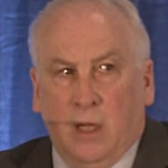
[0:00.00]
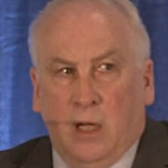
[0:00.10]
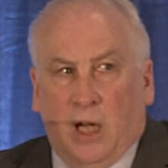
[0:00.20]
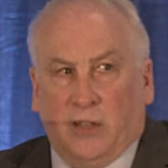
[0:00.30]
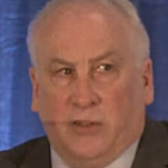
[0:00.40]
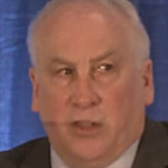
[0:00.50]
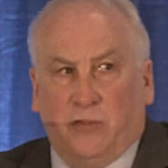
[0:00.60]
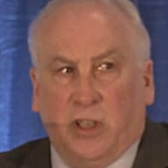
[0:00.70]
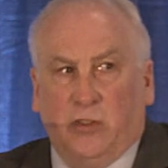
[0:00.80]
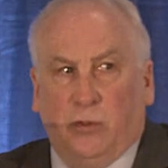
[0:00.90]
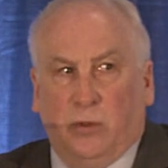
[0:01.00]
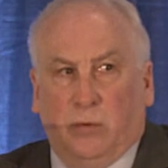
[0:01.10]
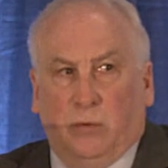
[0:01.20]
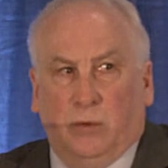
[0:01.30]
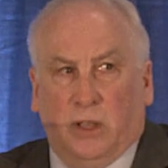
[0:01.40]
As I address
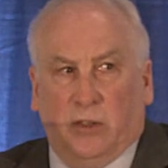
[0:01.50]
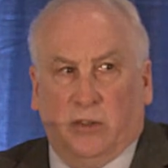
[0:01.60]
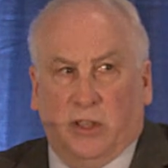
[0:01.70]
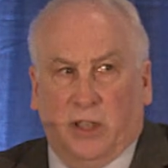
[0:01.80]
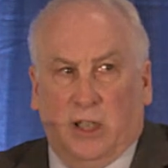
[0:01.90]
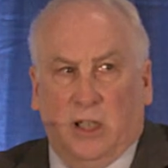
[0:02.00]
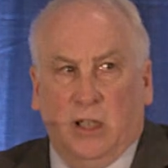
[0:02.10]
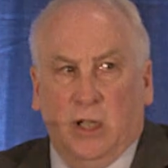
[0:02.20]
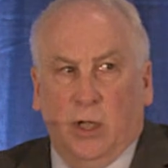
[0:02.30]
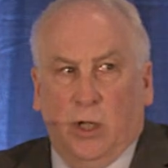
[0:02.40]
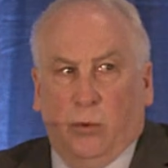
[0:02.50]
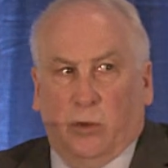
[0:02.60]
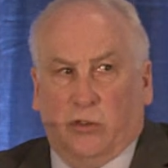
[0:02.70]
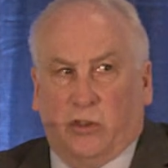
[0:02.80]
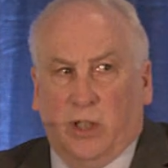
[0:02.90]
you here today, we
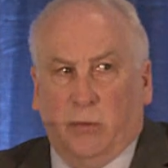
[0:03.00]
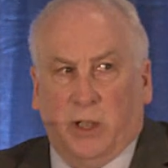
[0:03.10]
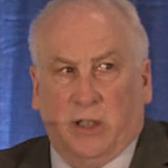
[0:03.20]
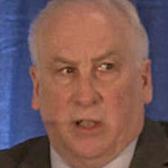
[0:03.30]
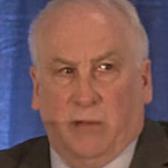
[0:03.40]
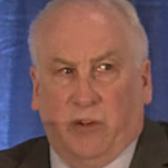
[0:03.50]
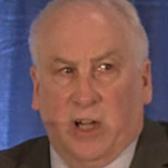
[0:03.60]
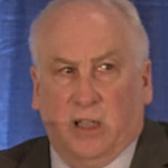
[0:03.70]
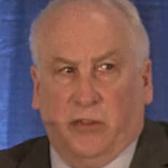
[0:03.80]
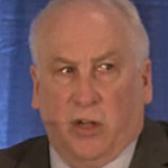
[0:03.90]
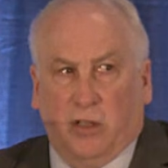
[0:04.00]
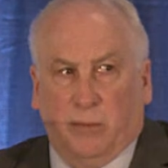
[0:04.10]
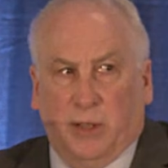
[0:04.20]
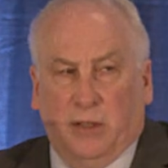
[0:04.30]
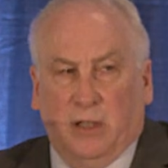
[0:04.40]
are still awaiting a final
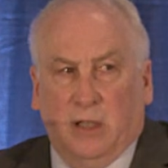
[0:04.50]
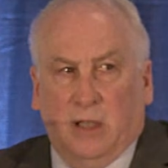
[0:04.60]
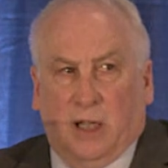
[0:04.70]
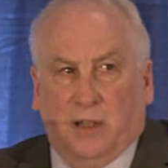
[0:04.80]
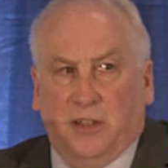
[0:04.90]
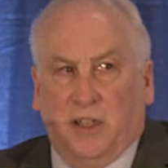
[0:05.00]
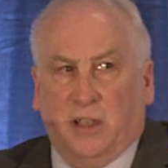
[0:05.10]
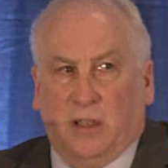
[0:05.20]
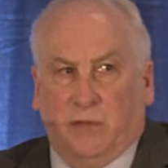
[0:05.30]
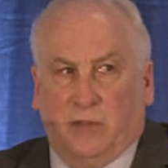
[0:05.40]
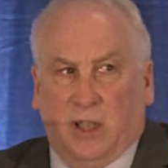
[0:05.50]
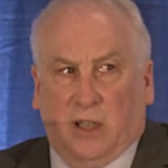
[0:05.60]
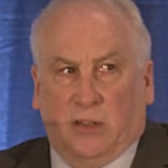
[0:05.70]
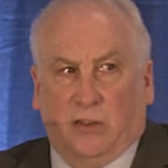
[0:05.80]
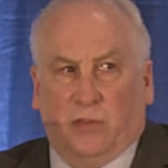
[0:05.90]
document and indicative
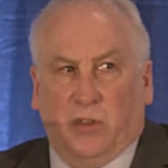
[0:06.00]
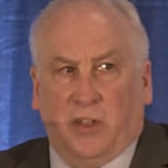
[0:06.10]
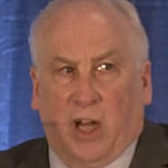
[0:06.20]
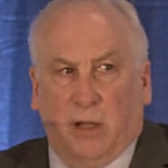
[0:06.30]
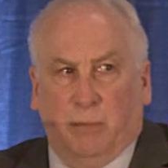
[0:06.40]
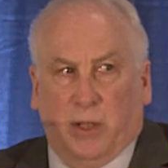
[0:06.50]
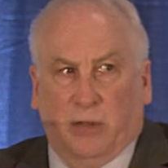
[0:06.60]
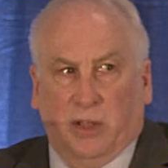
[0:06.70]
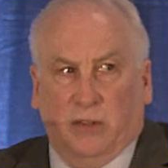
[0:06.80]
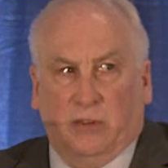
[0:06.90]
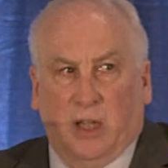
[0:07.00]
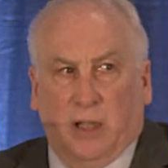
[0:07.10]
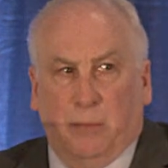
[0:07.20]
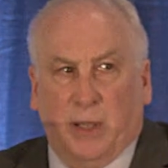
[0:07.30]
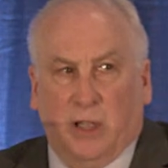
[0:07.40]
dates for the time periods and
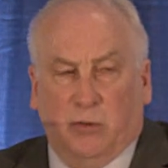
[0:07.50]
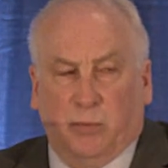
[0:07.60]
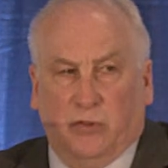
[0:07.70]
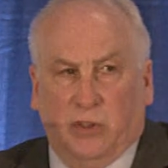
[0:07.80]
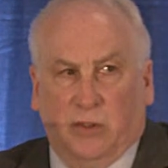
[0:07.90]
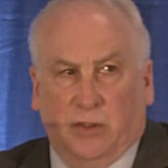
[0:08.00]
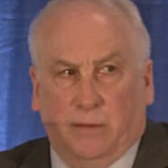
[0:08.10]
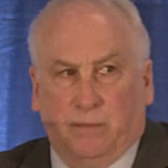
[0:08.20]
appeals procedure.